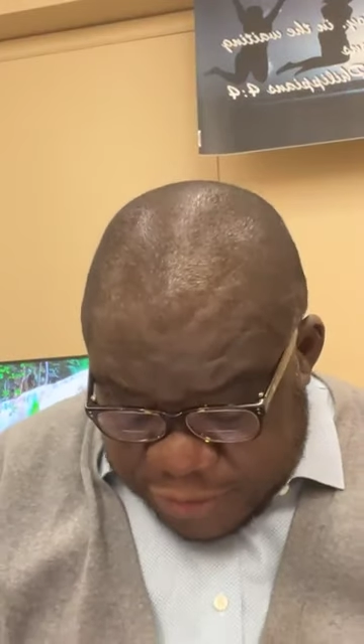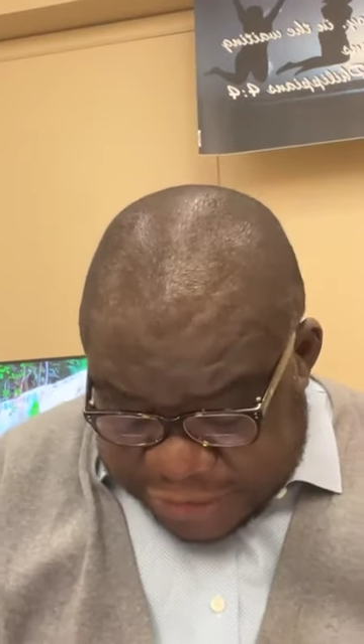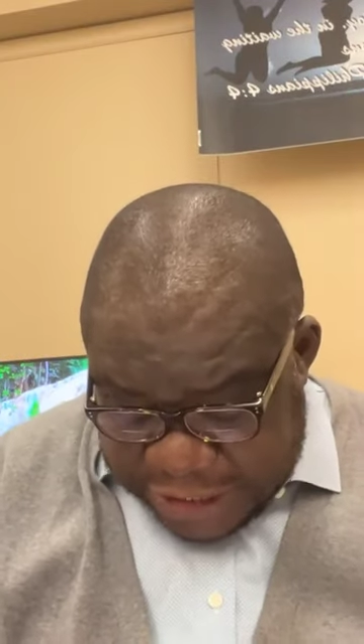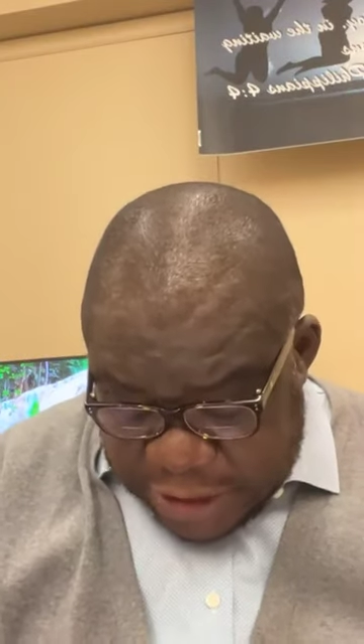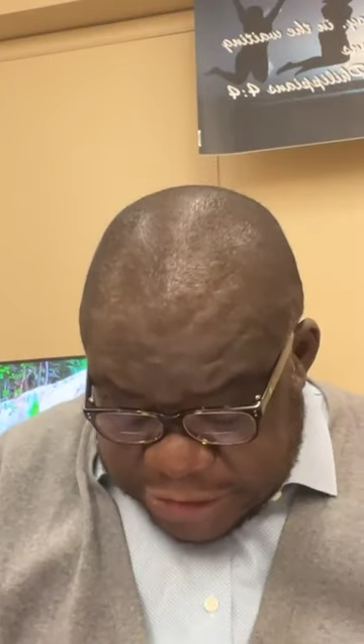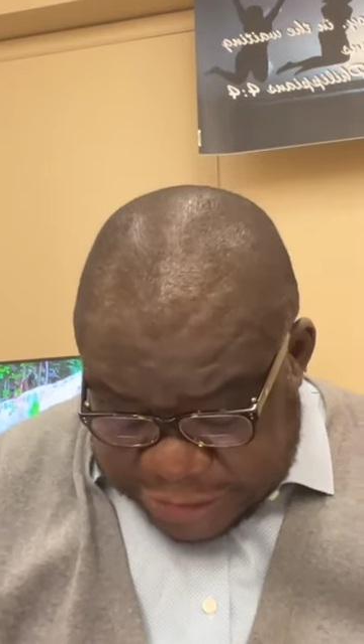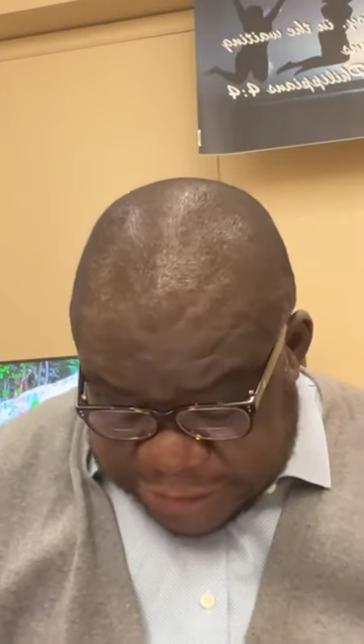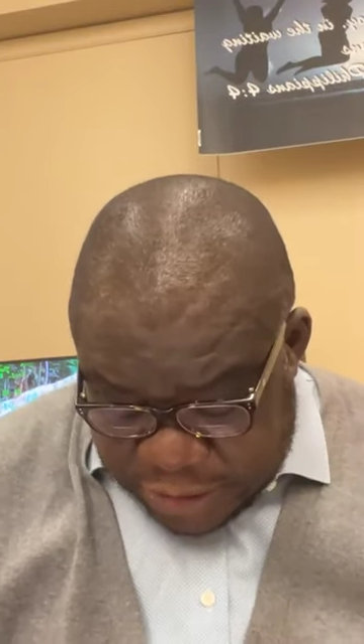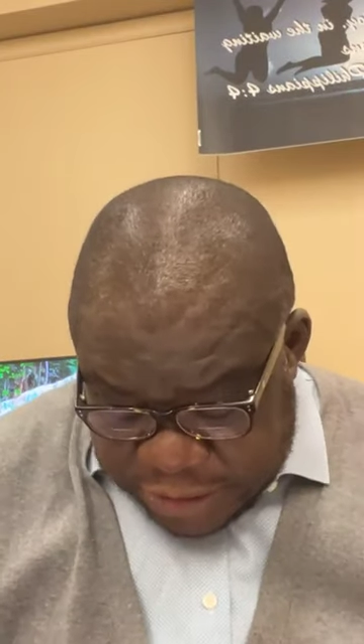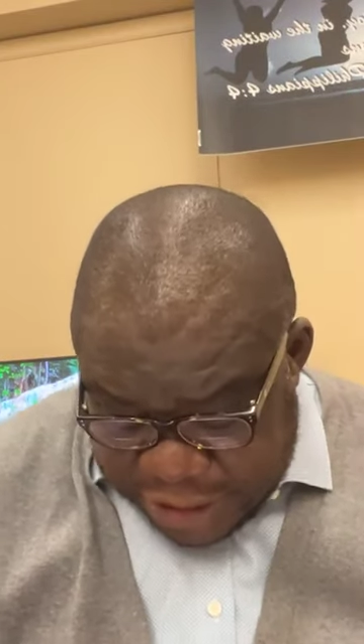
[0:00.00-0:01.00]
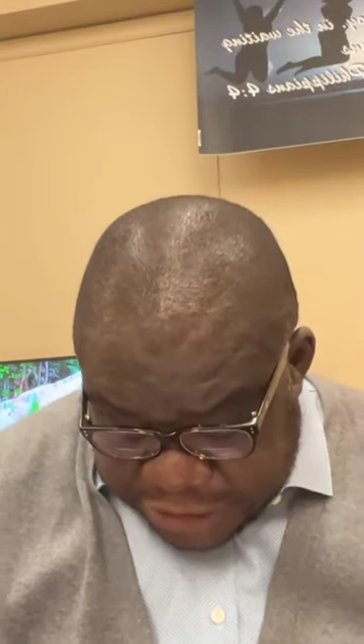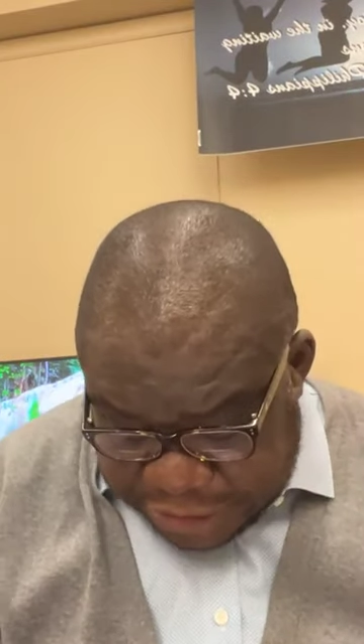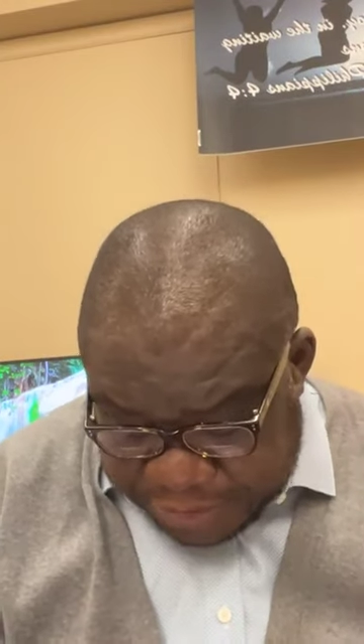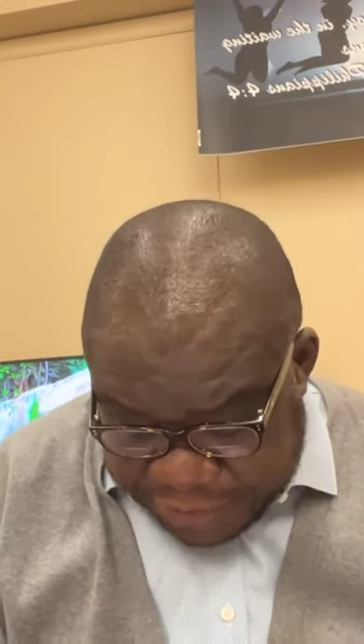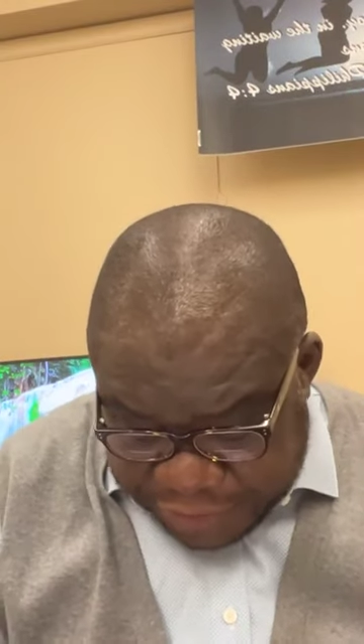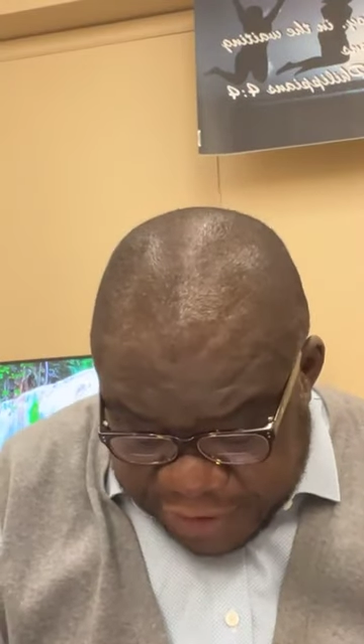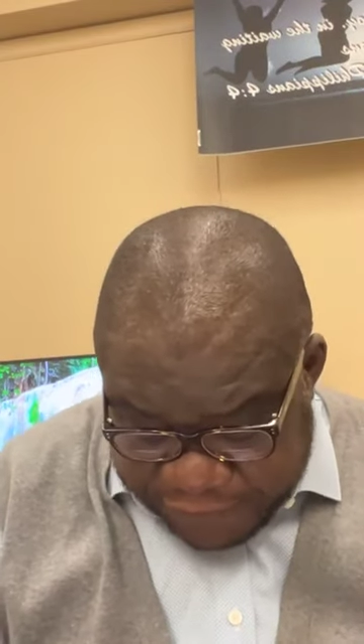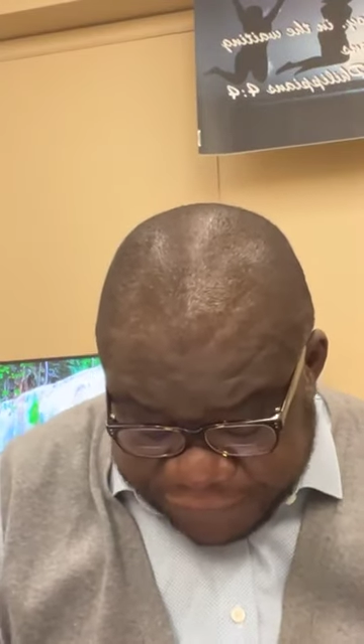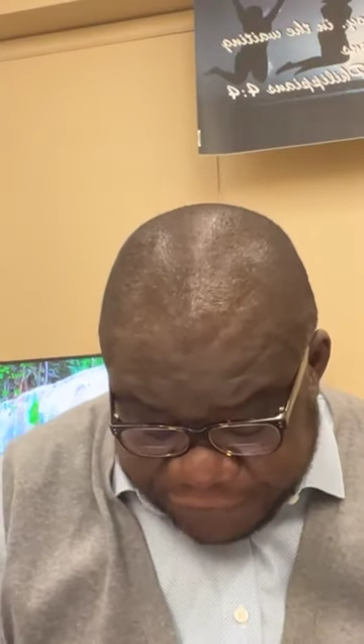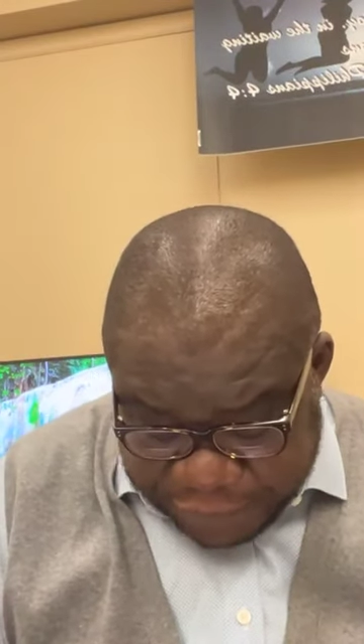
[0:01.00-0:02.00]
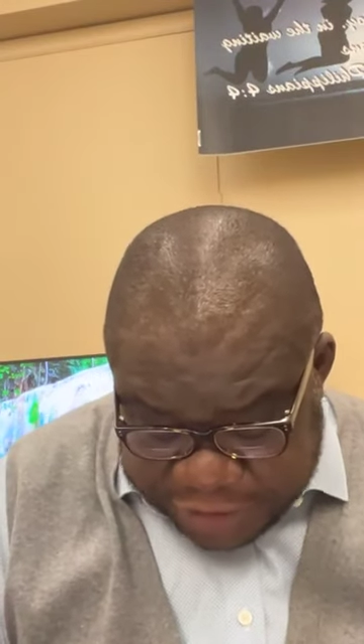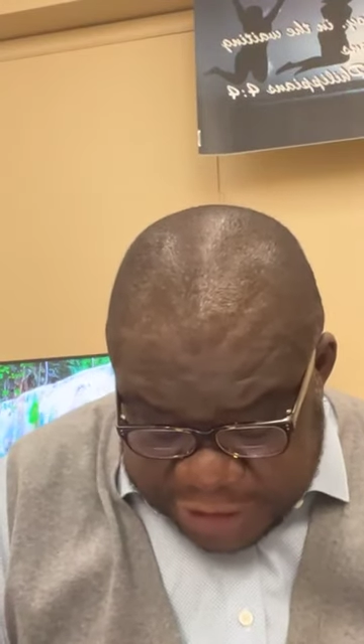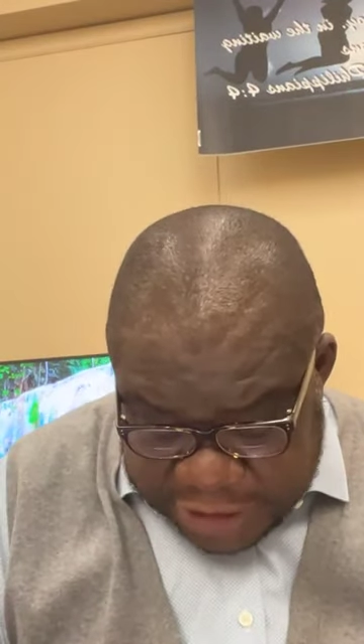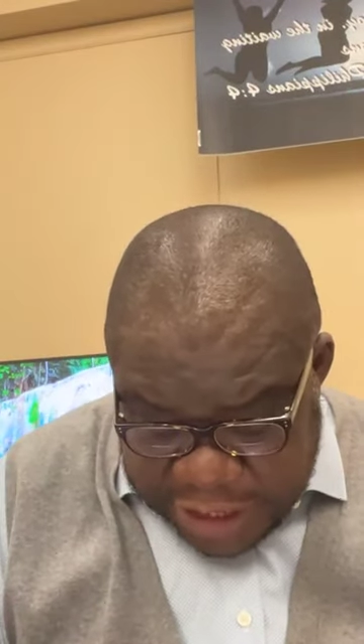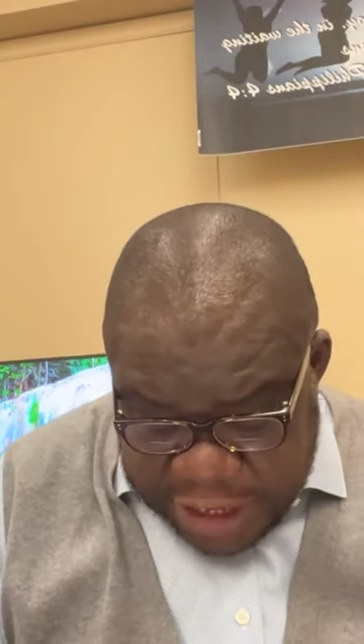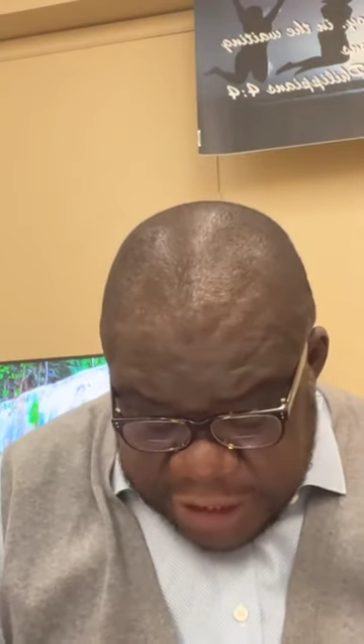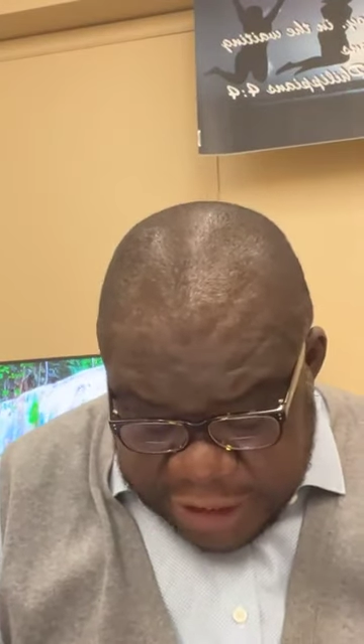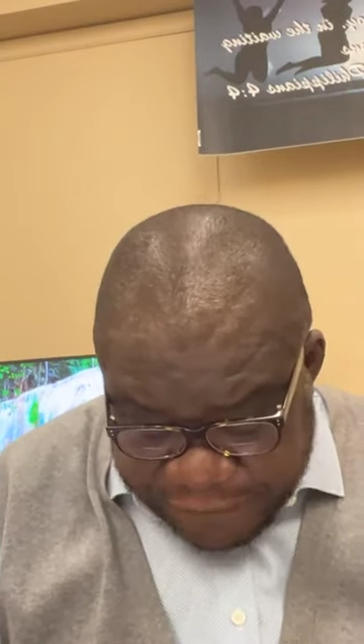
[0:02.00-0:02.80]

Second Thessalonians chapter 3 verse 14.